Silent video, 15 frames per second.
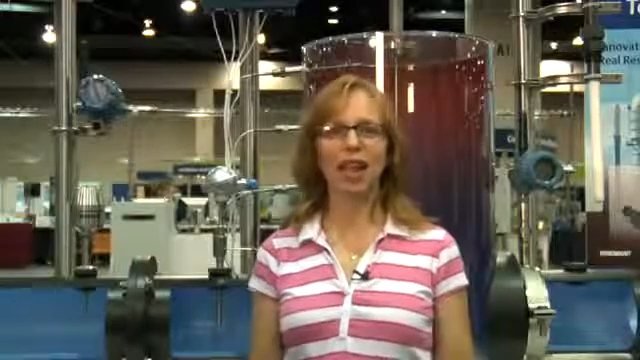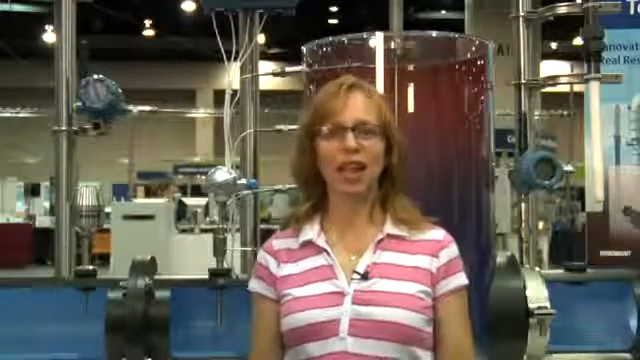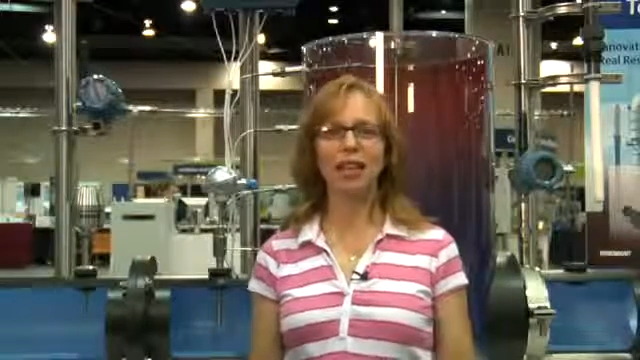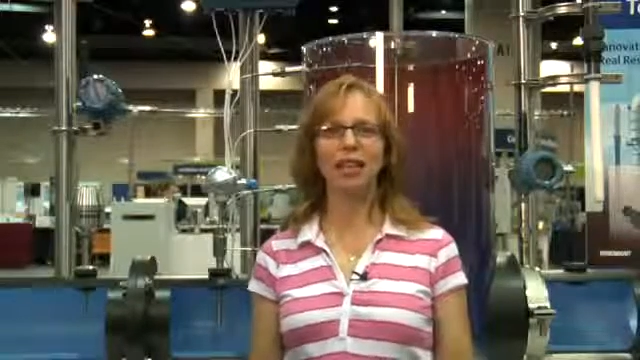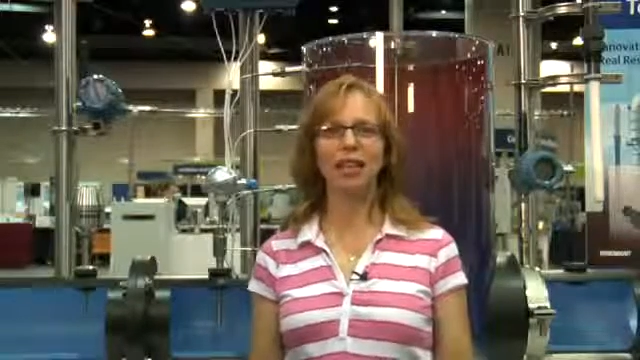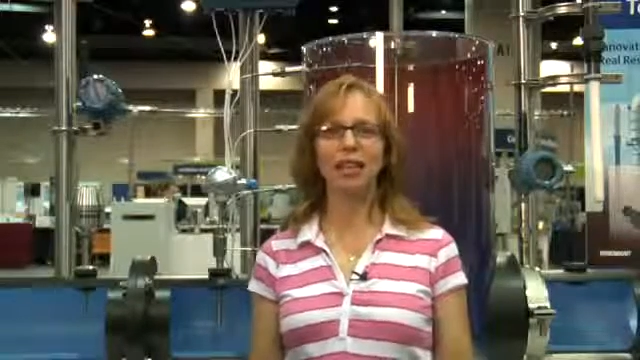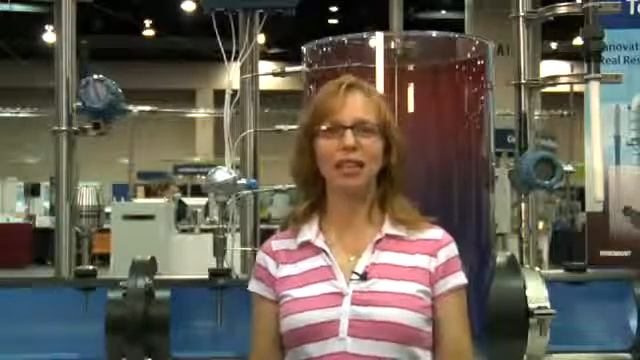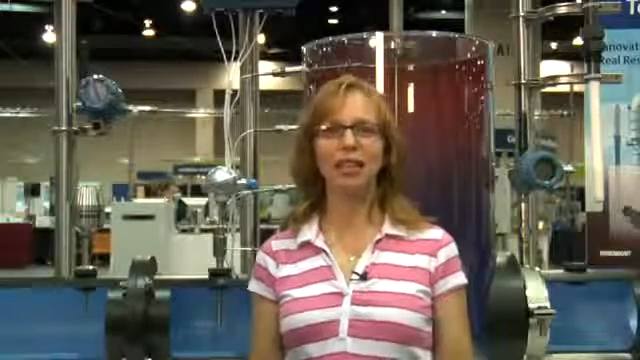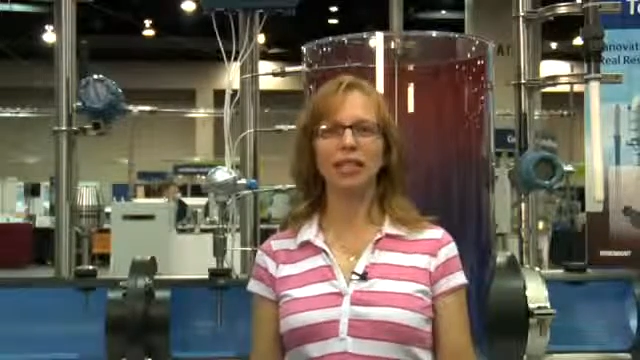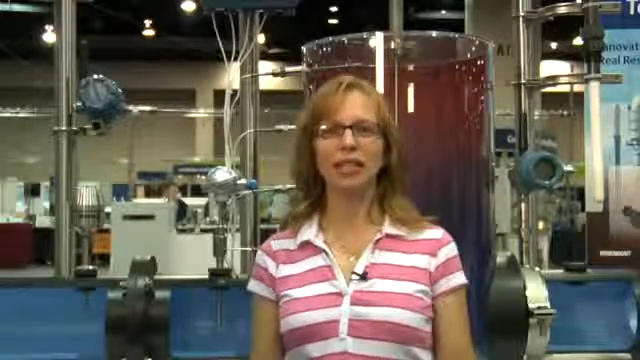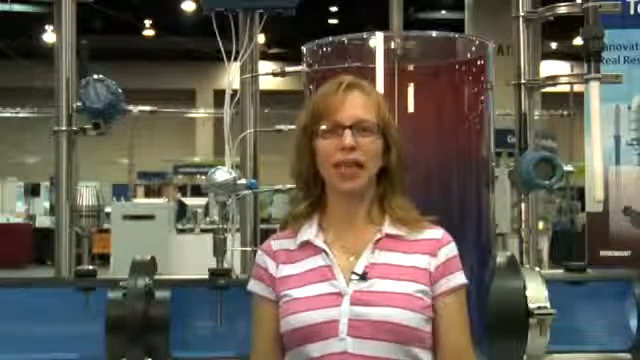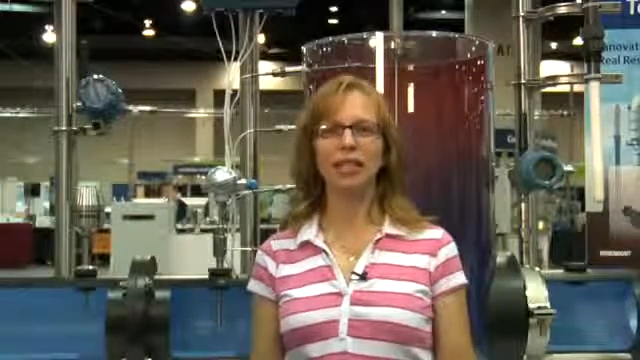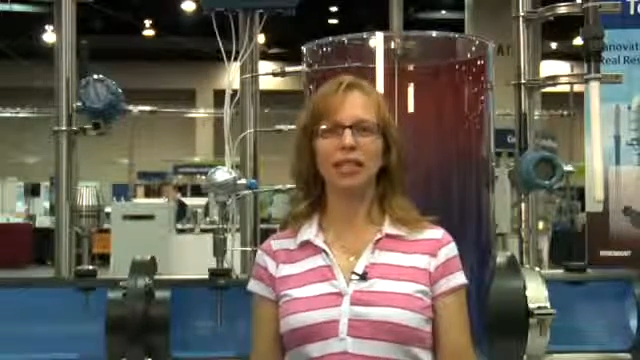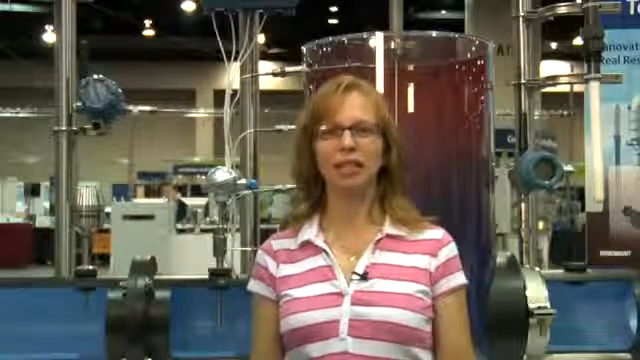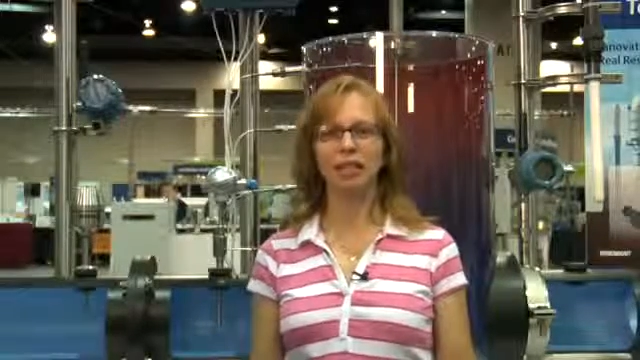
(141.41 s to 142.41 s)
and the
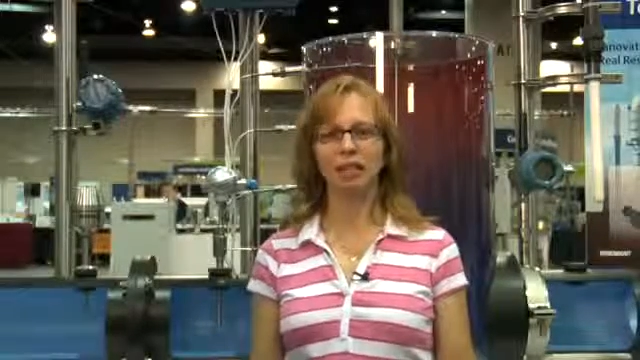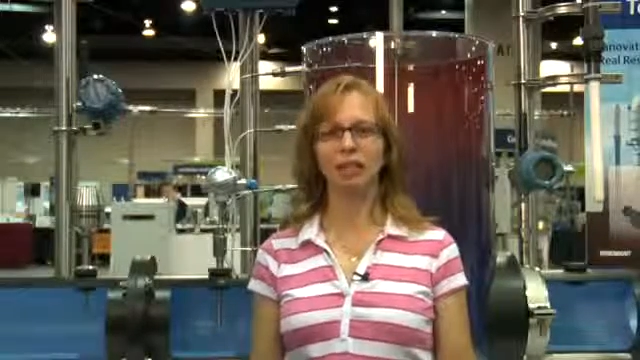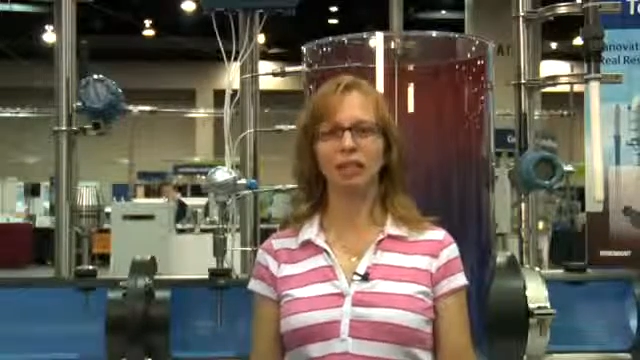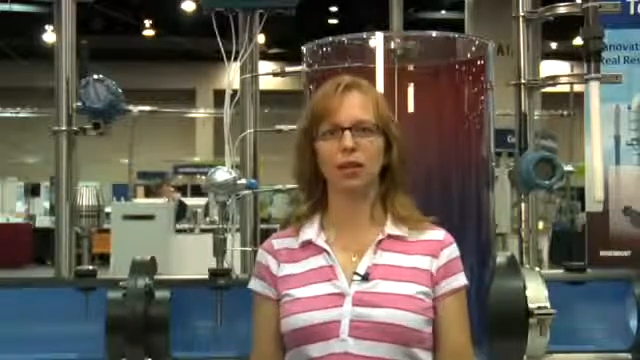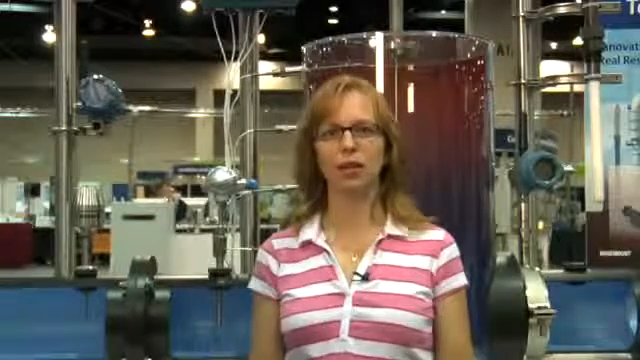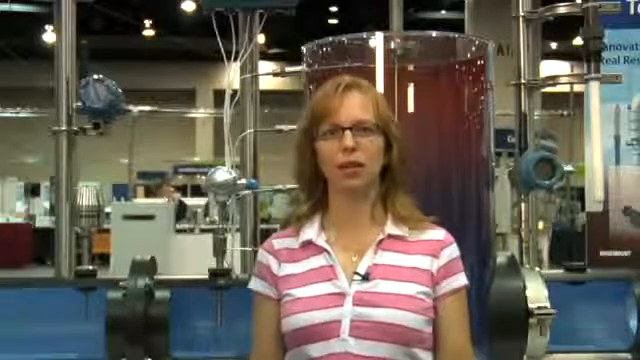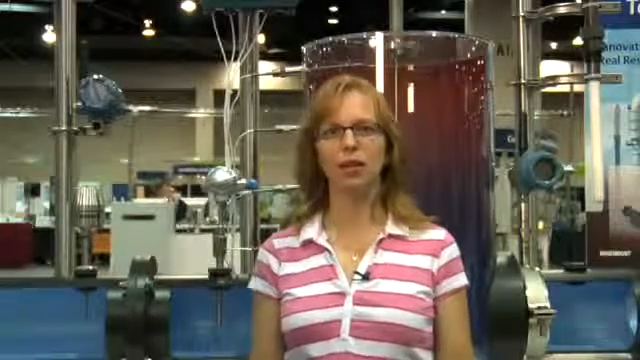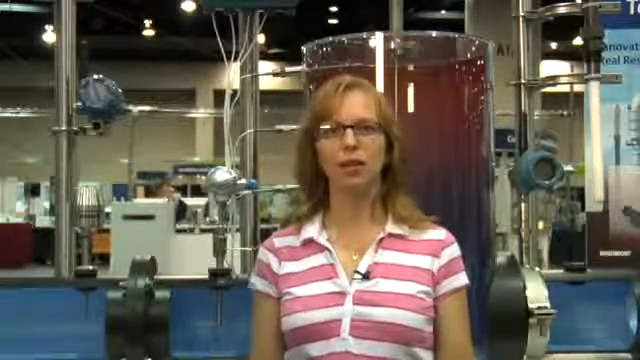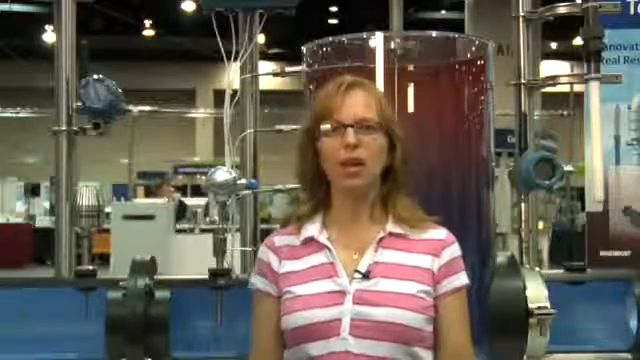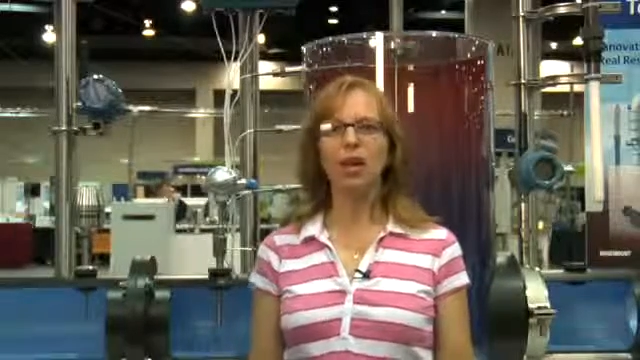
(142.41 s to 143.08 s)
DCS system.